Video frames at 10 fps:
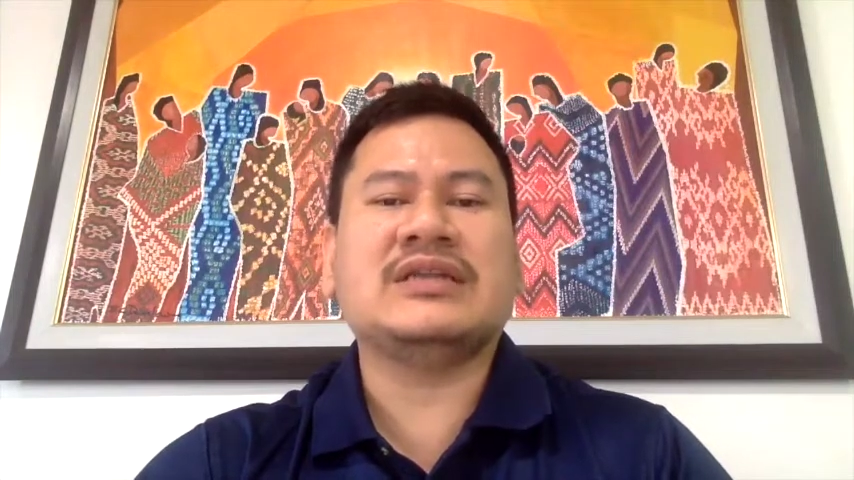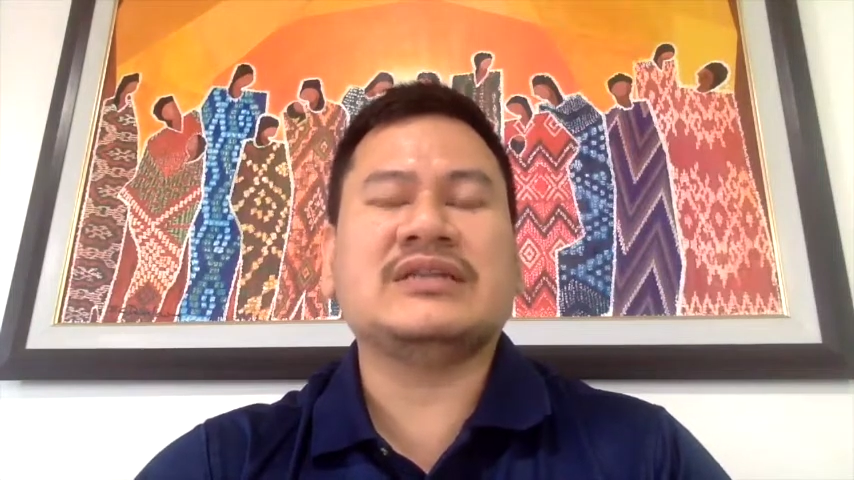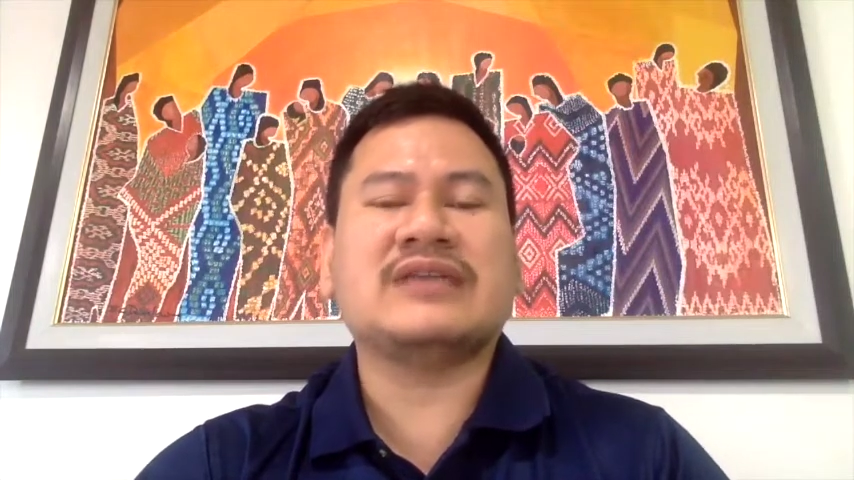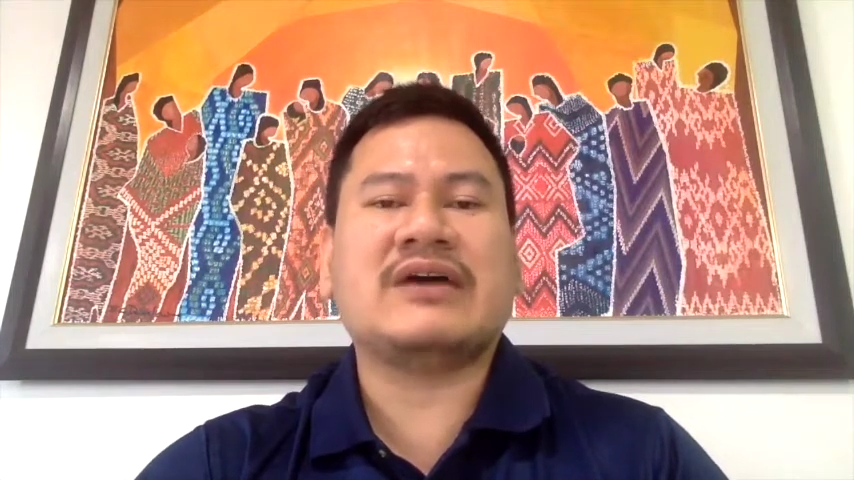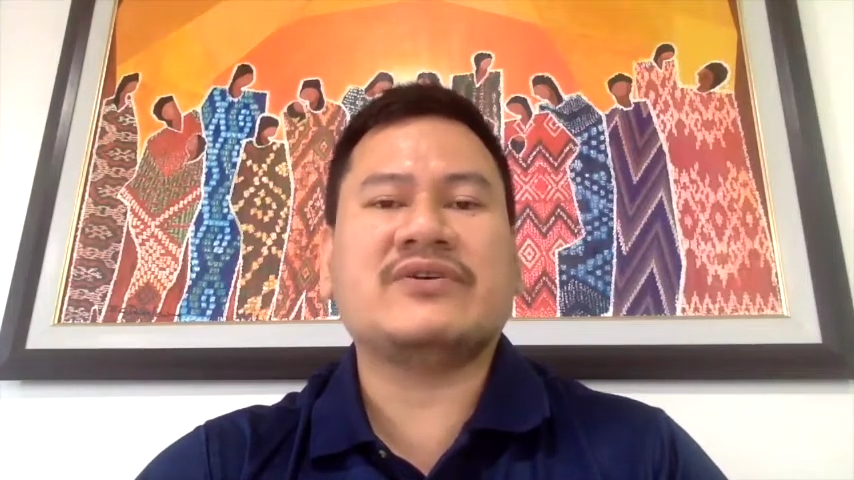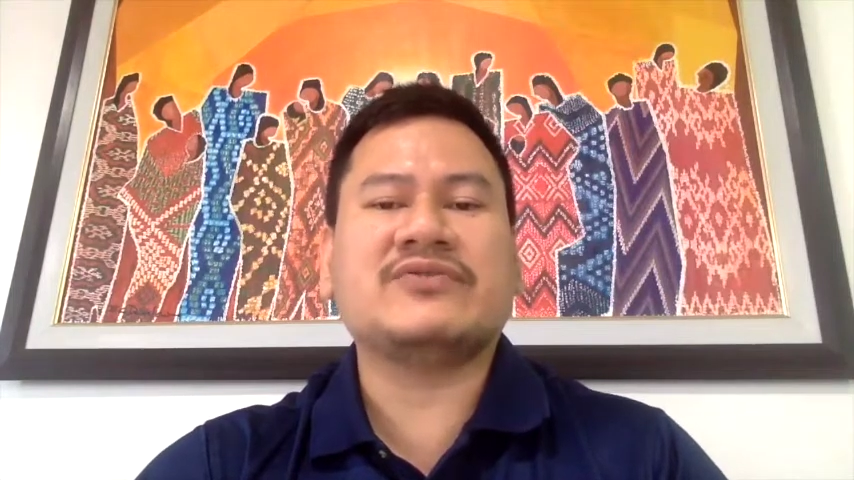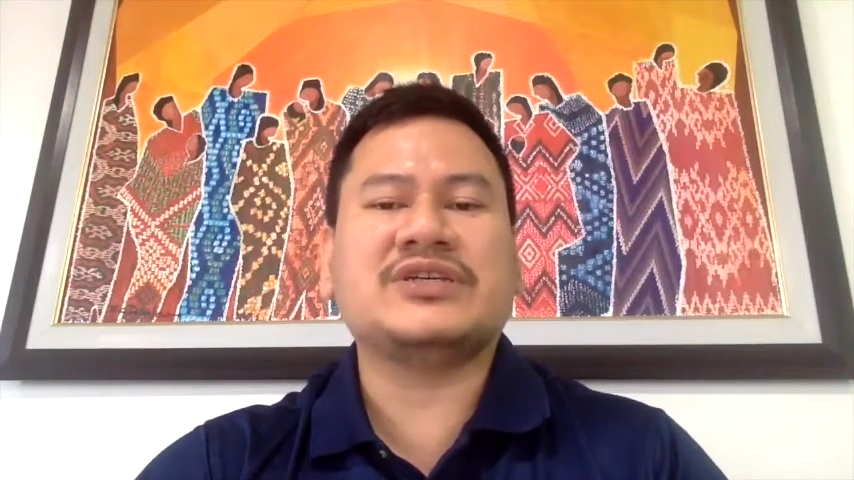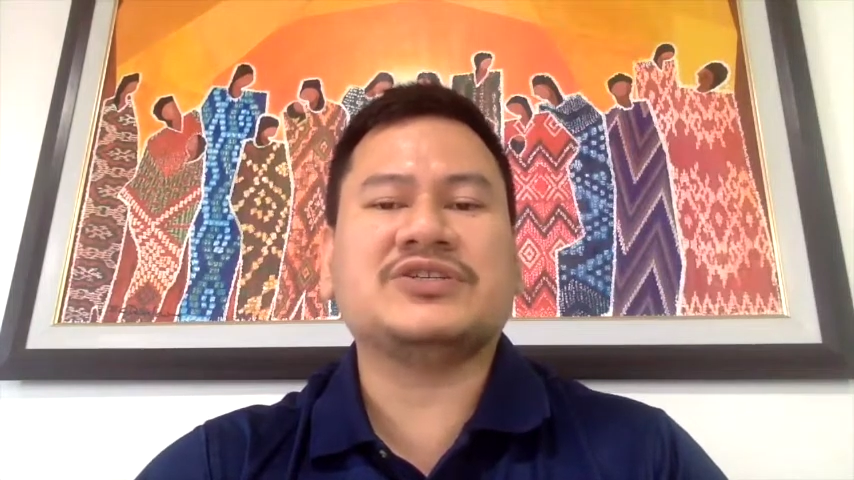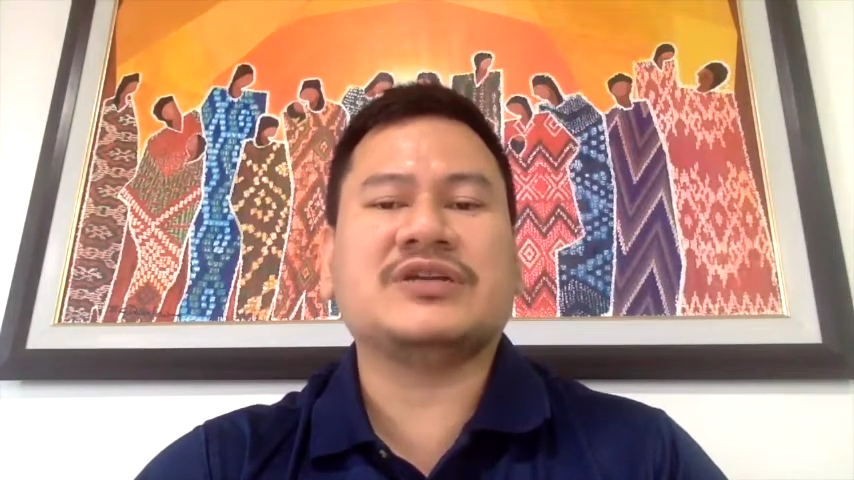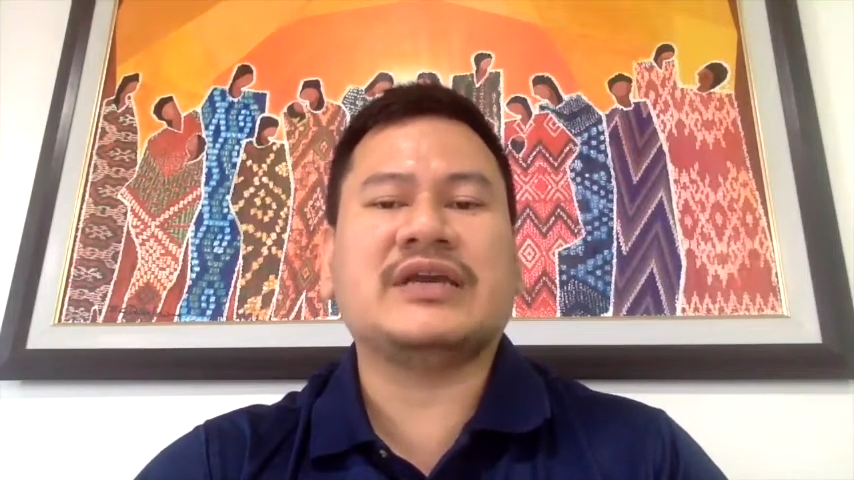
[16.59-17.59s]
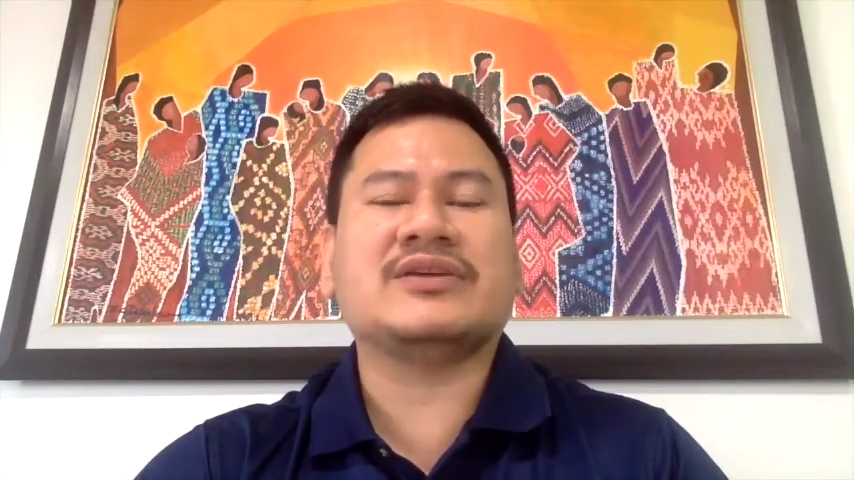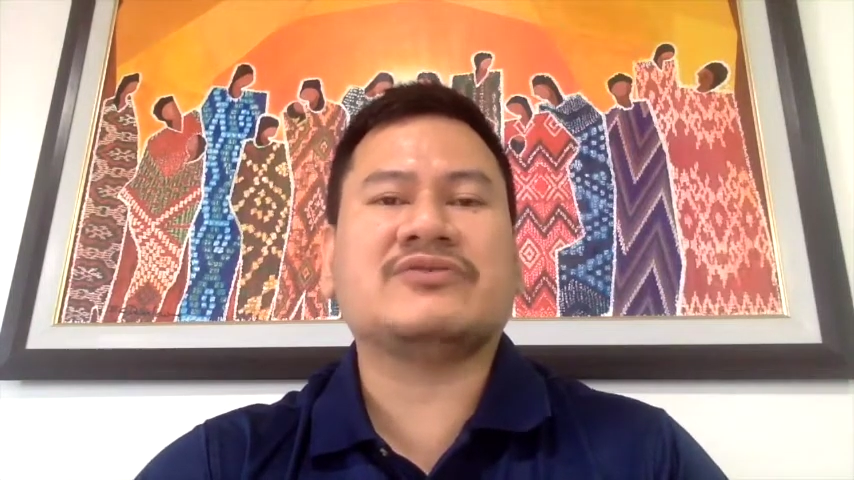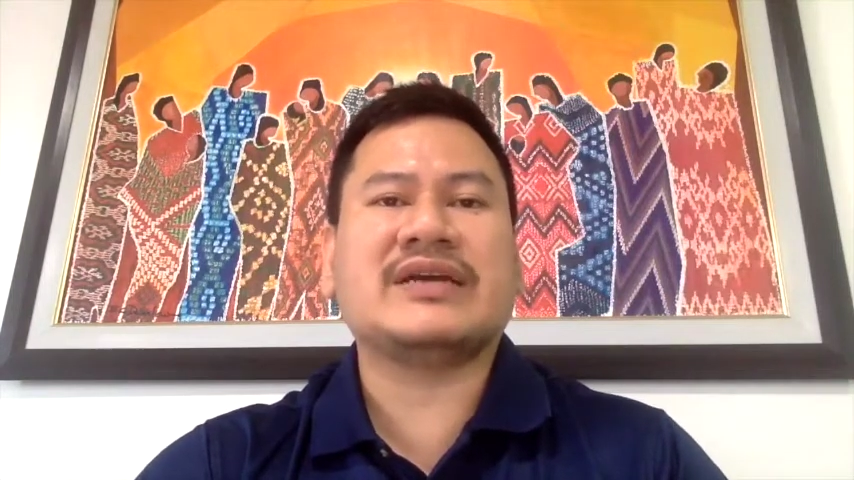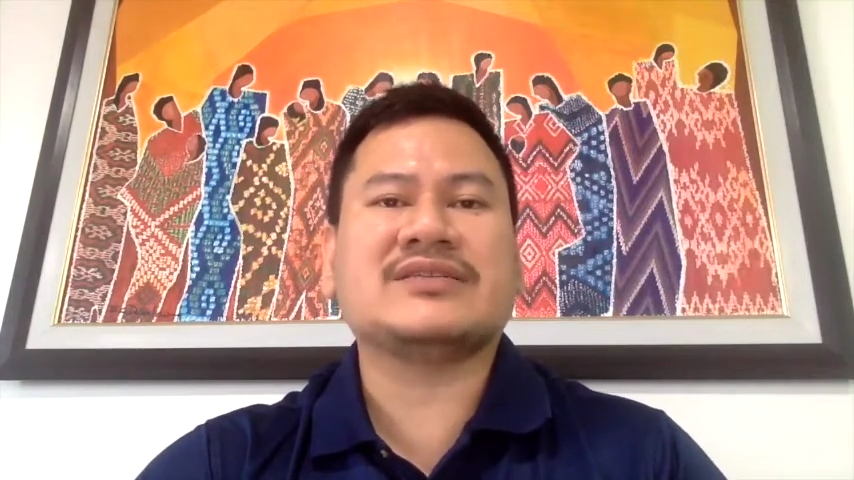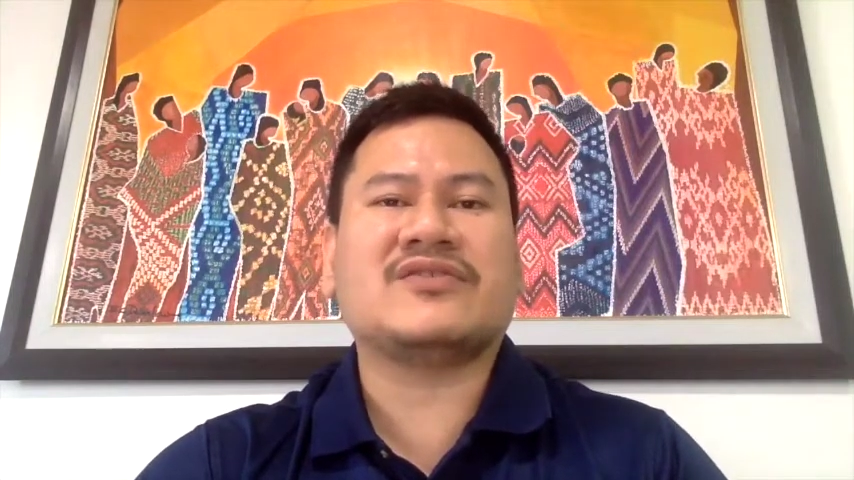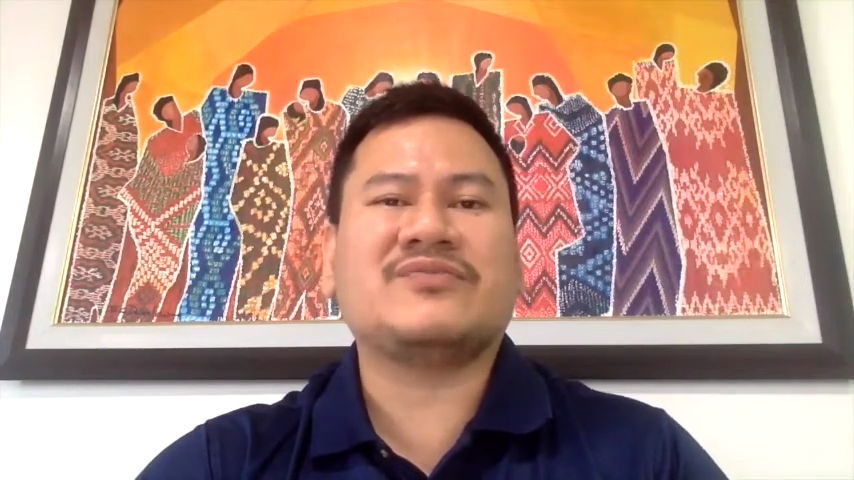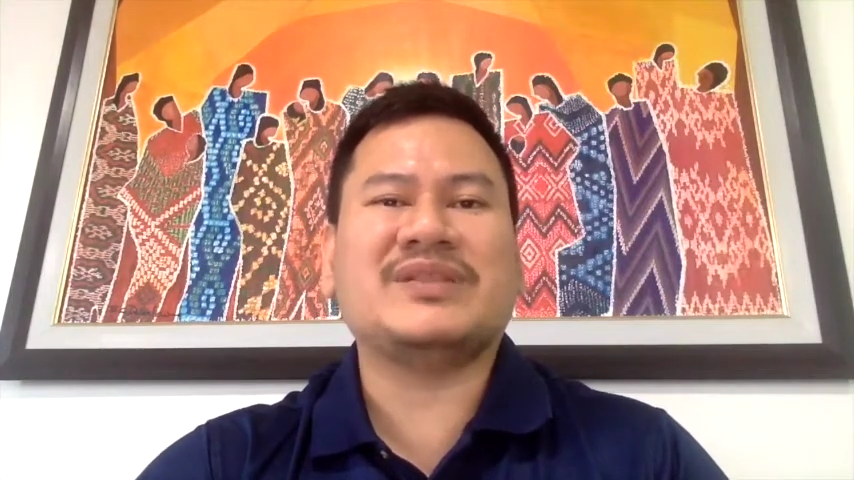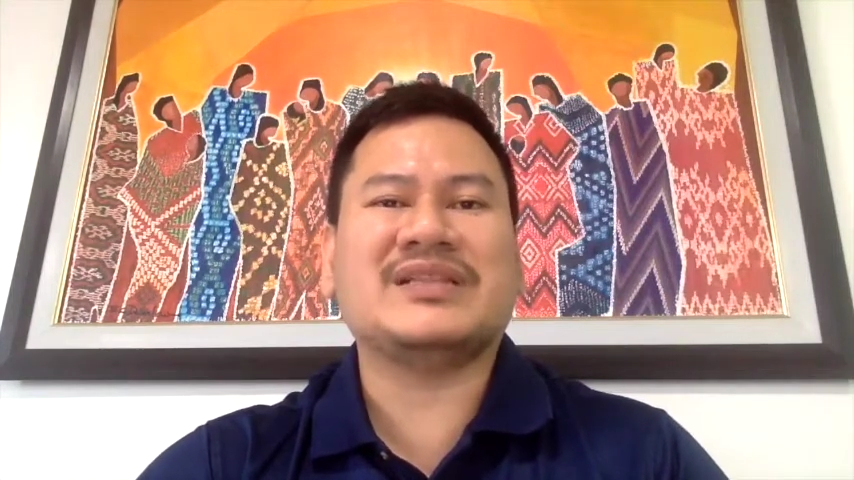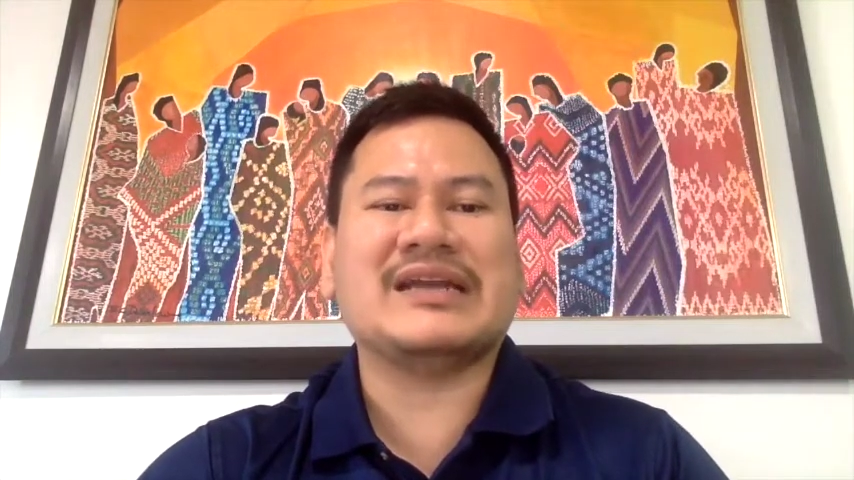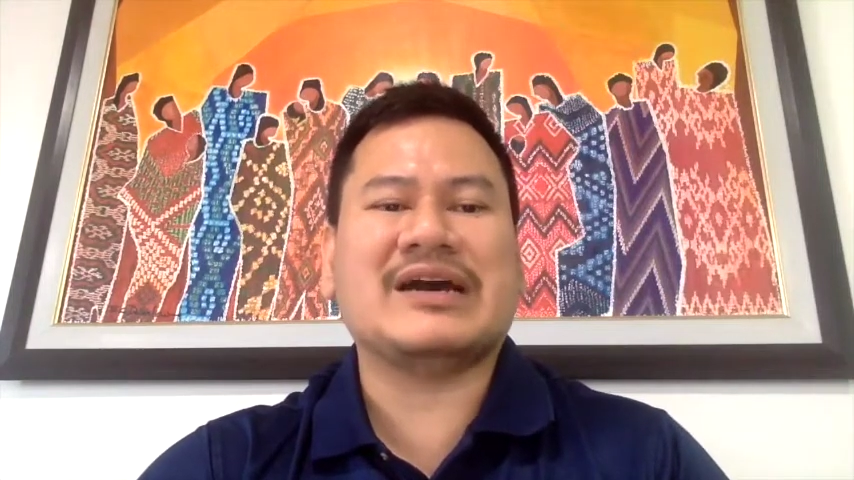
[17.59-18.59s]
in the Davao region and the rest of
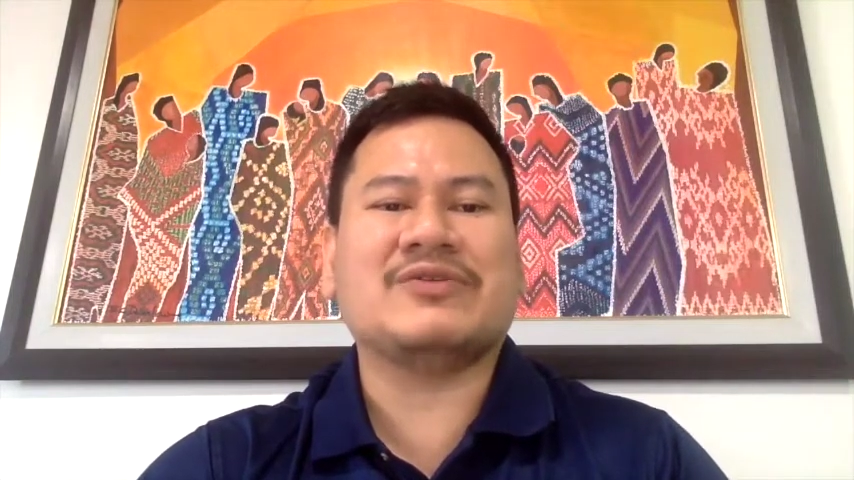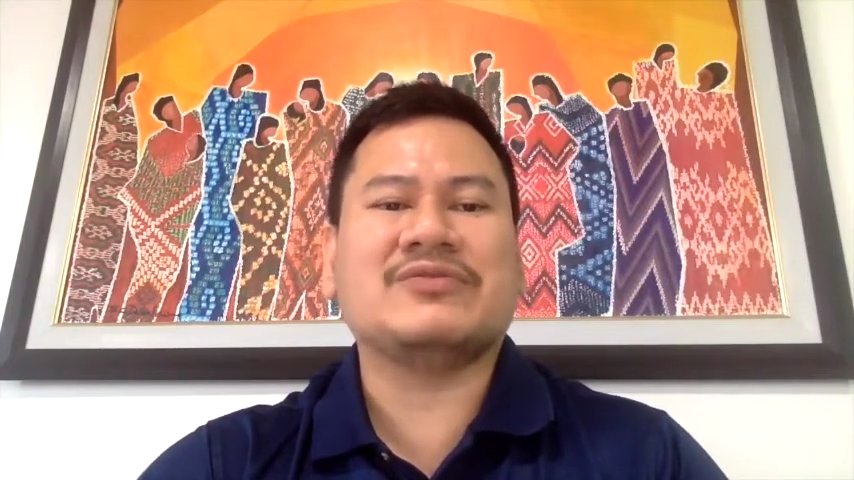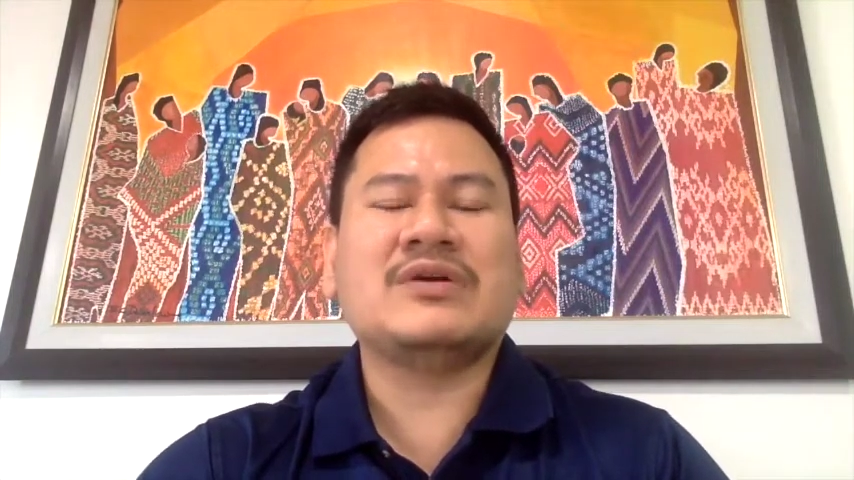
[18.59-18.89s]
Mindanao.